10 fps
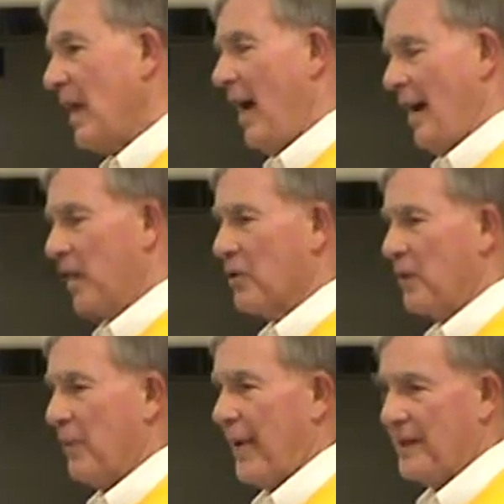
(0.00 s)
I
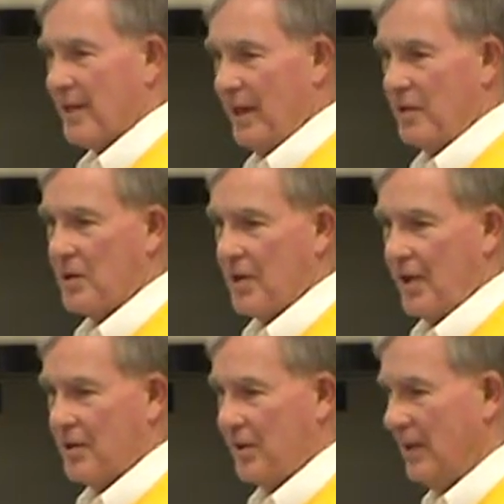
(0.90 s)
also passed
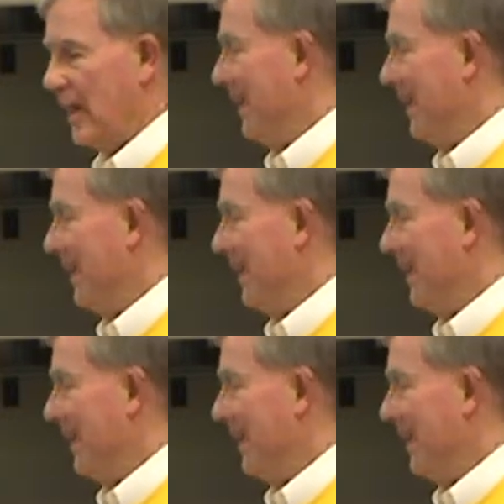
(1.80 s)
legislation